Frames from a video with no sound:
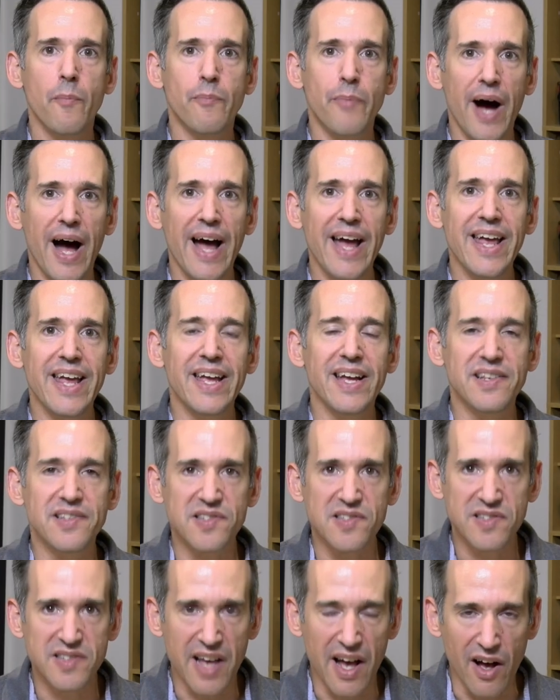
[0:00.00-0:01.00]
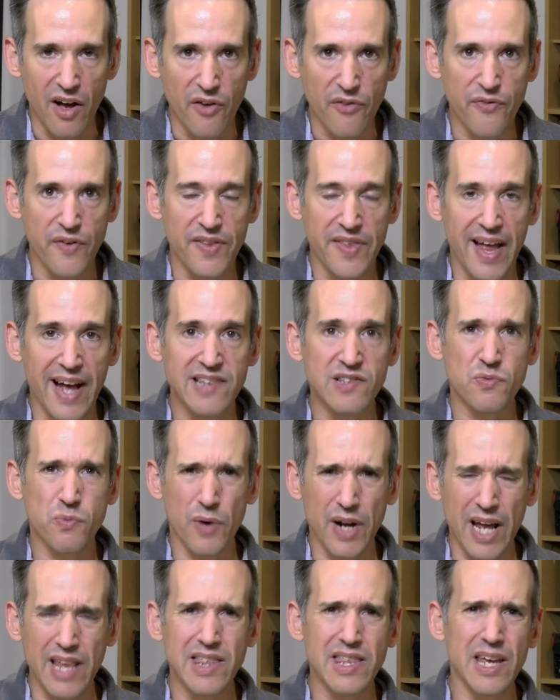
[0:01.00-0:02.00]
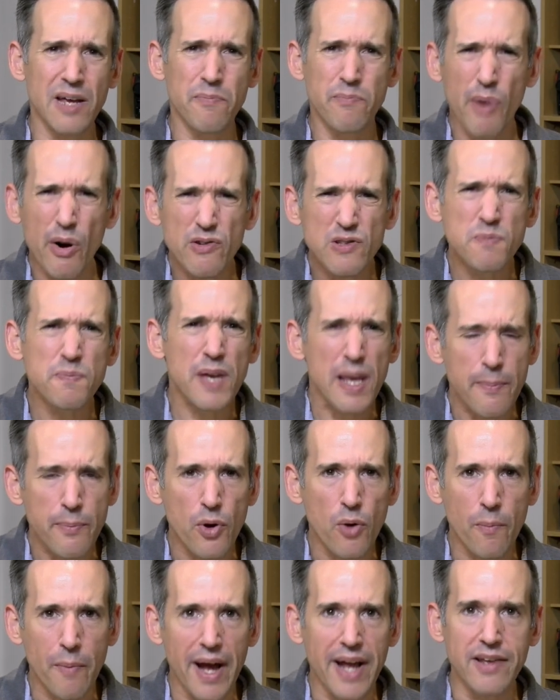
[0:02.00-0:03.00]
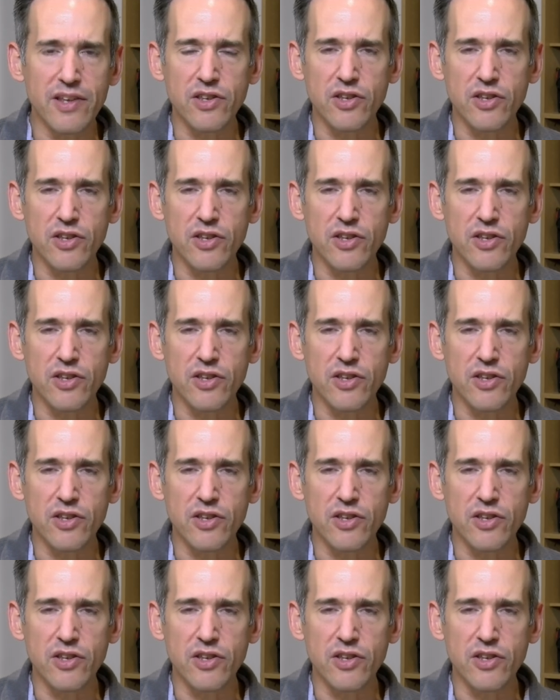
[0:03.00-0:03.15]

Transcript: by itself, and that's what I think most people might